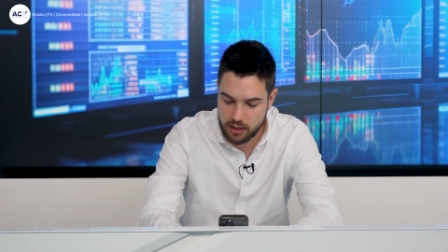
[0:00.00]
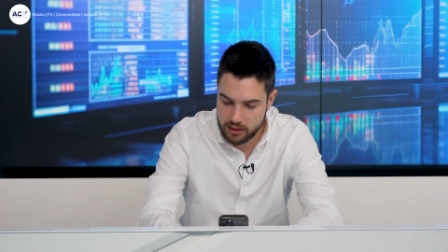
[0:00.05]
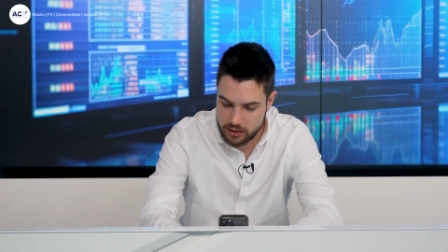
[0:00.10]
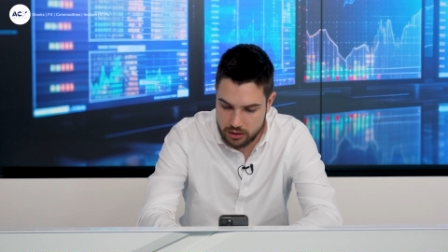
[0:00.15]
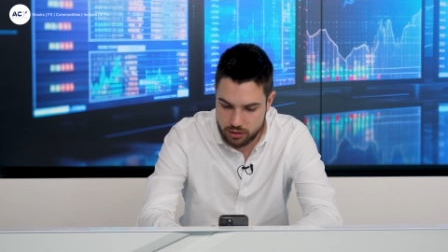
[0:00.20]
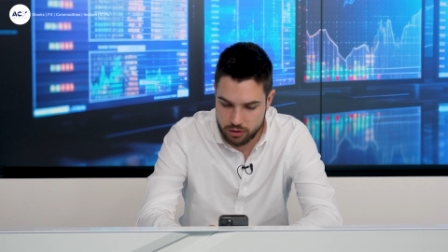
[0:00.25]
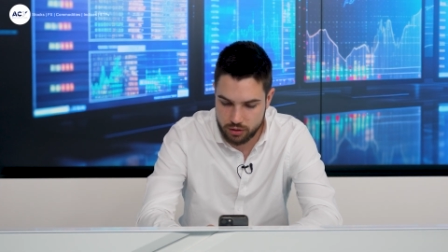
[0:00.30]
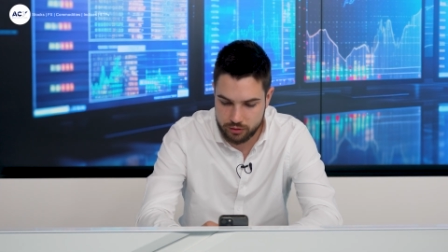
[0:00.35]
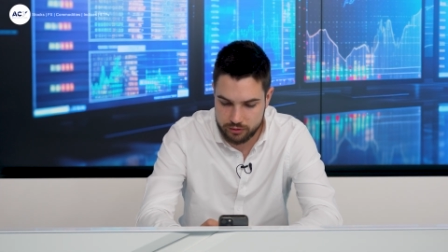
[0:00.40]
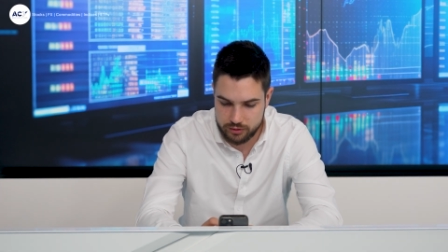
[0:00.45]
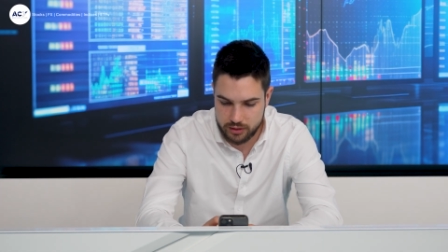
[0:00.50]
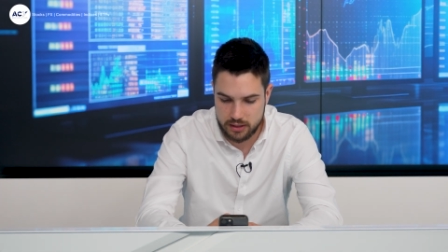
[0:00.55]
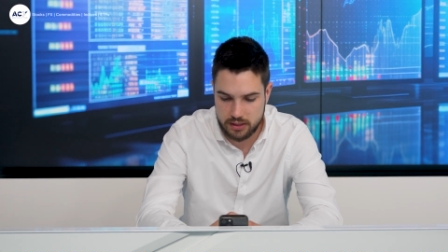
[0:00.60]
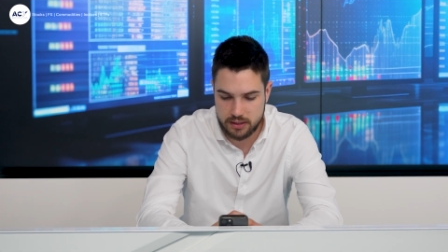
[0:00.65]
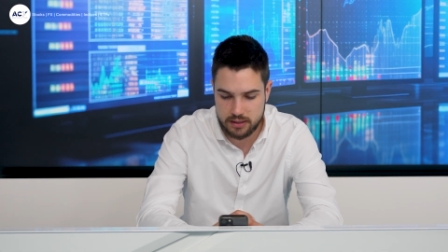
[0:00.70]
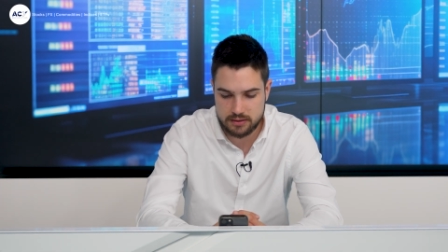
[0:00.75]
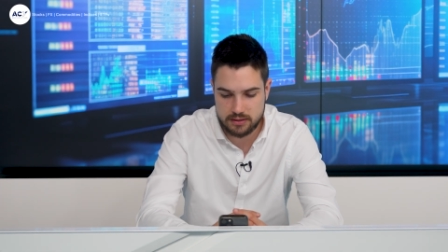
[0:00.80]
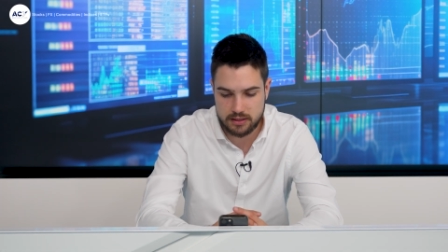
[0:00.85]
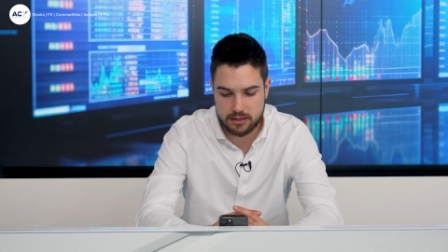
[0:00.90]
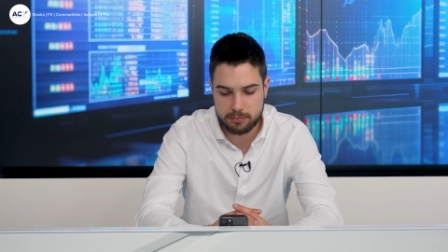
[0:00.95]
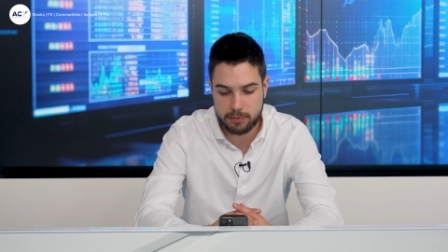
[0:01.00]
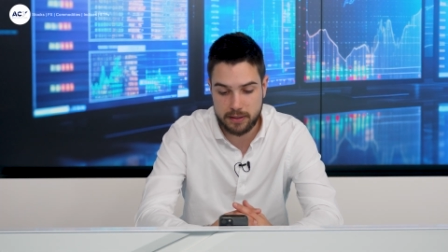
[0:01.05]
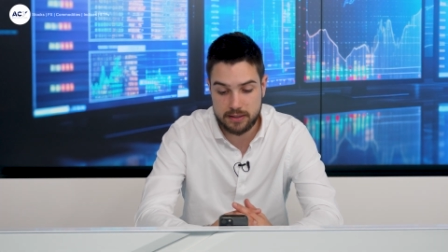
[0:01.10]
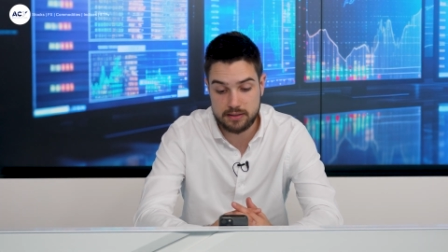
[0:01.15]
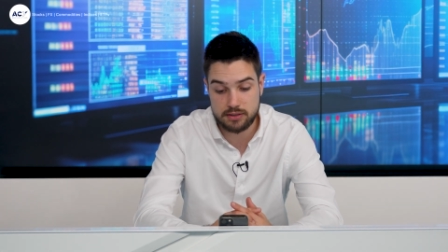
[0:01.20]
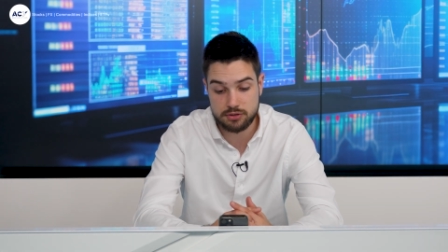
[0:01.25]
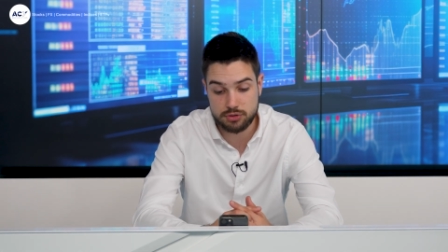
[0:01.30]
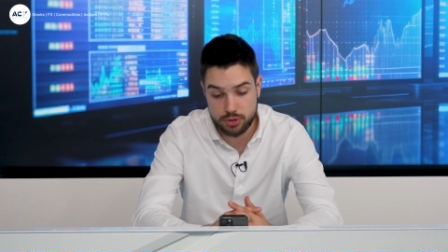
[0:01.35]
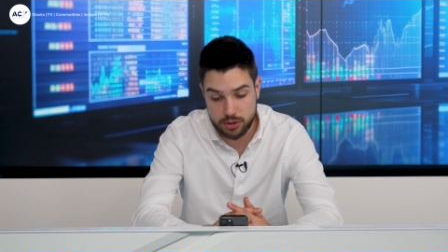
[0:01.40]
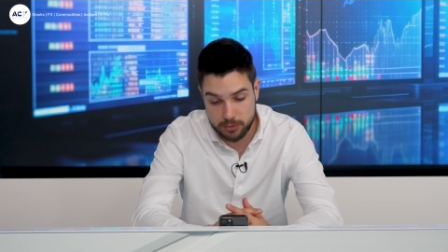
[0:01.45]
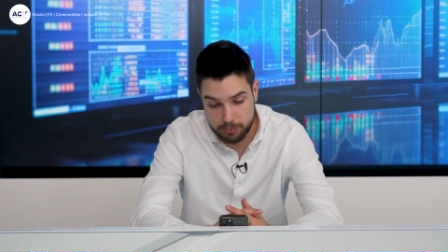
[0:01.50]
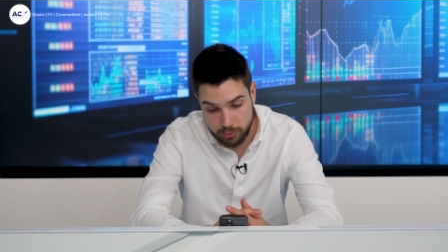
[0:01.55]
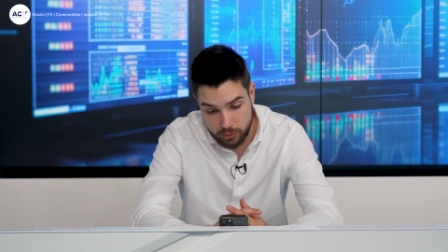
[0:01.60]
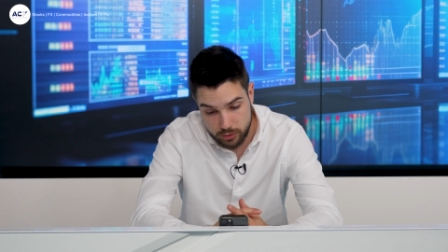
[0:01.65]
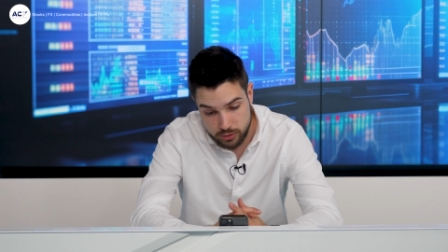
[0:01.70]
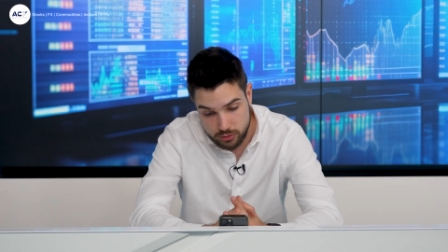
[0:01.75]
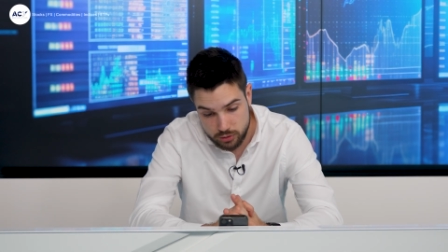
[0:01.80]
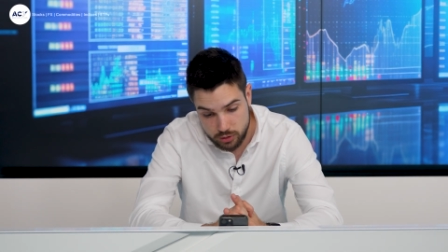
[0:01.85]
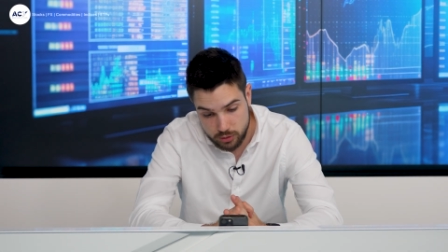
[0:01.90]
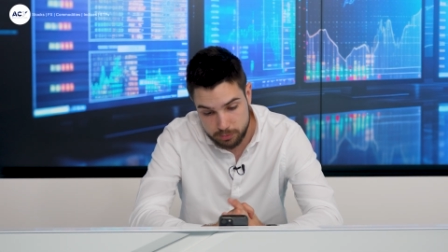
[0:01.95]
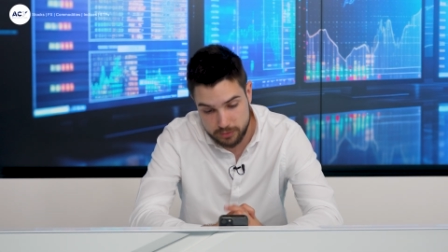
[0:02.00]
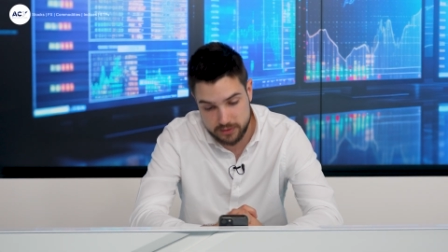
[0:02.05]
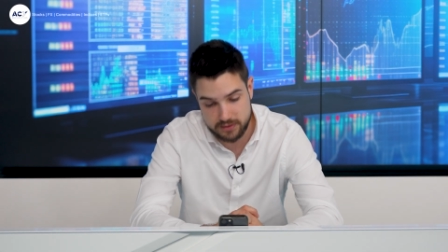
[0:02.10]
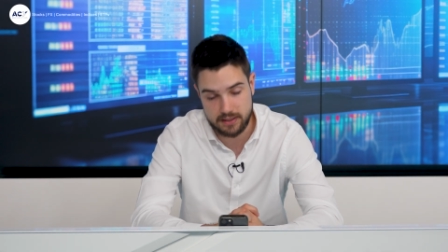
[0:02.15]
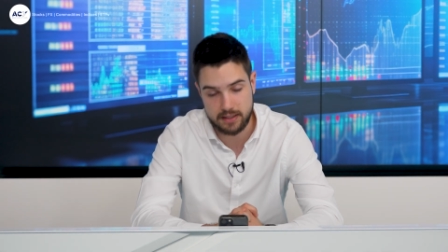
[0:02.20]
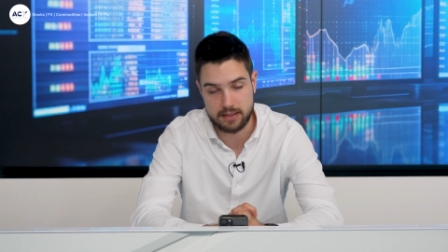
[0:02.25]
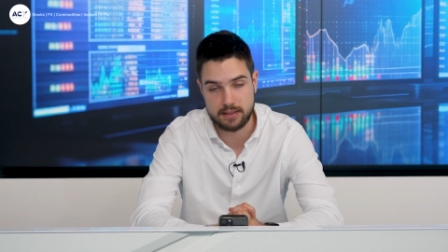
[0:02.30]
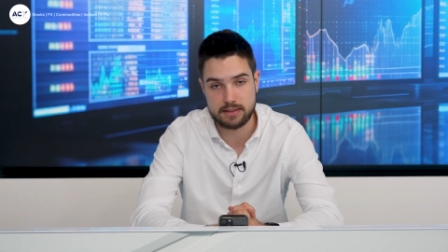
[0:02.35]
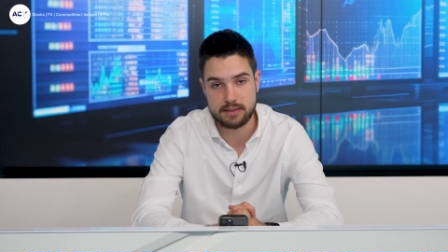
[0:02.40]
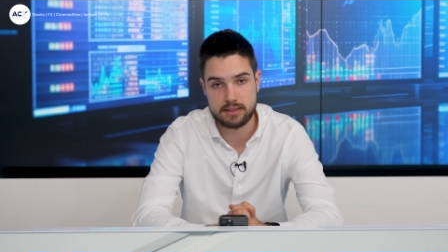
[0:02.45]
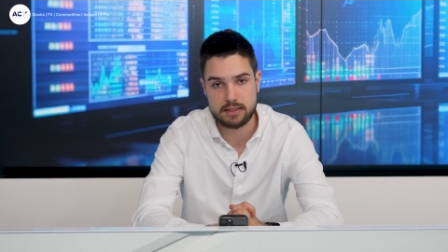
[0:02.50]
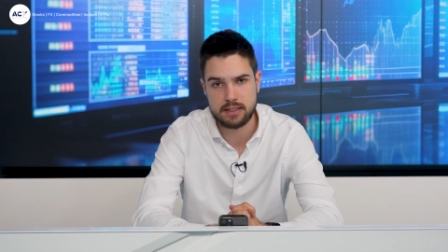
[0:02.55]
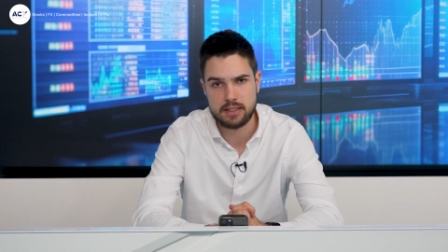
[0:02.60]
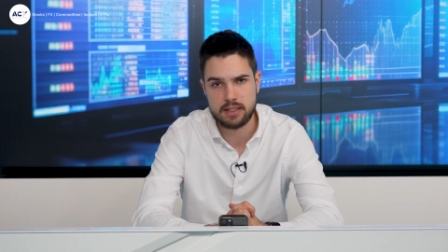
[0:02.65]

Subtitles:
year over year is expected 3.2%.